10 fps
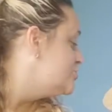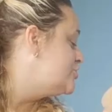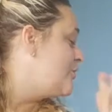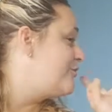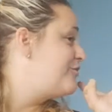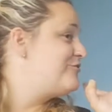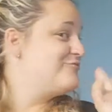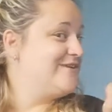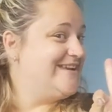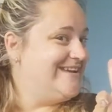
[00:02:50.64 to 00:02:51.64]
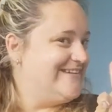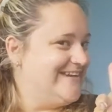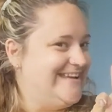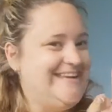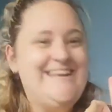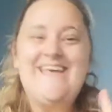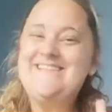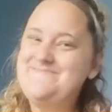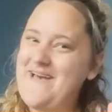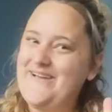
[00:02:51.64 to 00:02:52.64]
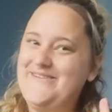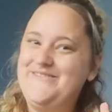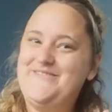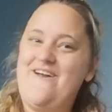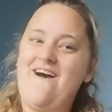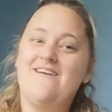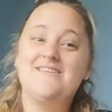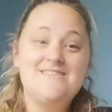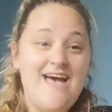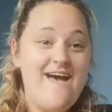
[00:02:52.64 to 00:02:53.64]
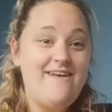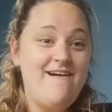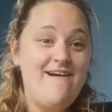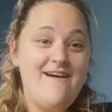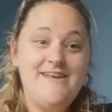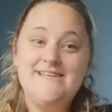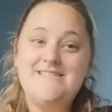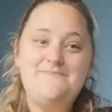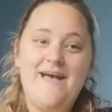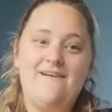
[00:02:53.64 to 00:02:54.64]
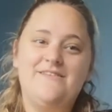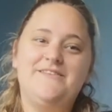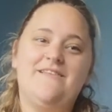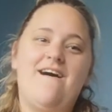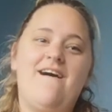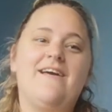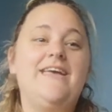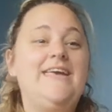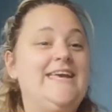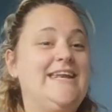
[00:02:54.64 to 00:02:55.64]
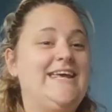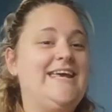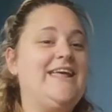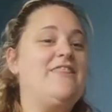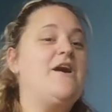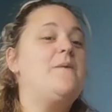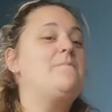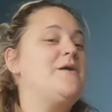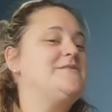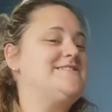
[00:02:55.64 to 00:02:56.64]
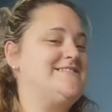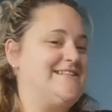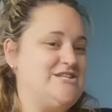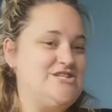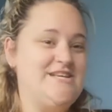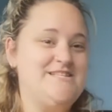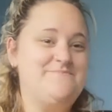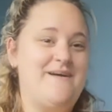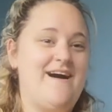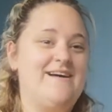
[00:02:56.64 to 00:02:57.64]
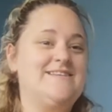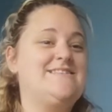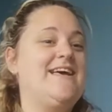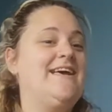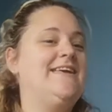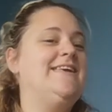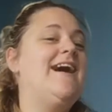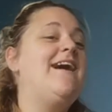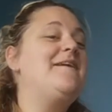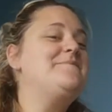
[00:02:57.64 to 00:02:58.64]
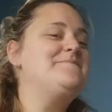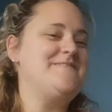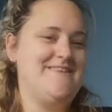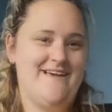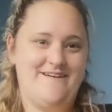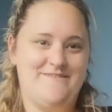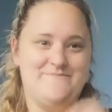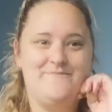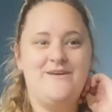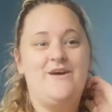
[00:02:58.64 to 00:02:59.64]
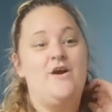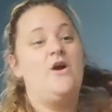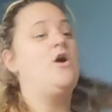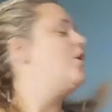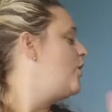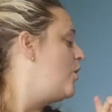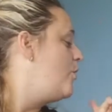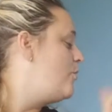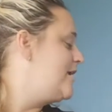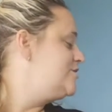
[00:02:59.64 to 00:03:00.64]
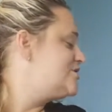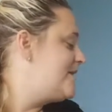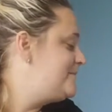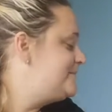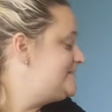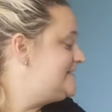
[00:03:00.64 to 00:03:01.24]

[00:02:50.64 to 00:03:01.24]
So 3 green and speckled frogs sat on a speckled log, eating the most delicious bugs. Yum, yum. 1 jumped